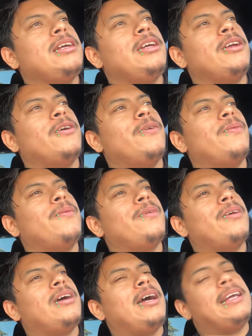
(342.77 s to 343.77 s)

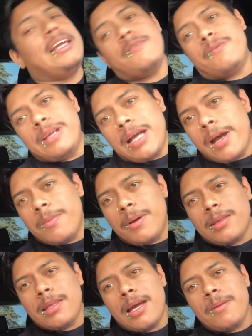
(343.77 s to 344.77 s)
I can't freak out
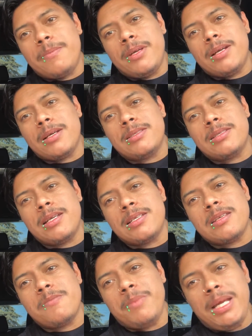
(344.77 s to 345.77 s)
about that because it
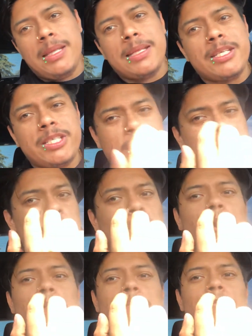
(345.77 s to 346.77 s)
doesn't mean that she doesn't
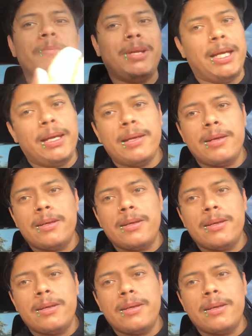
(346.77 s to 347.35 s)
want me.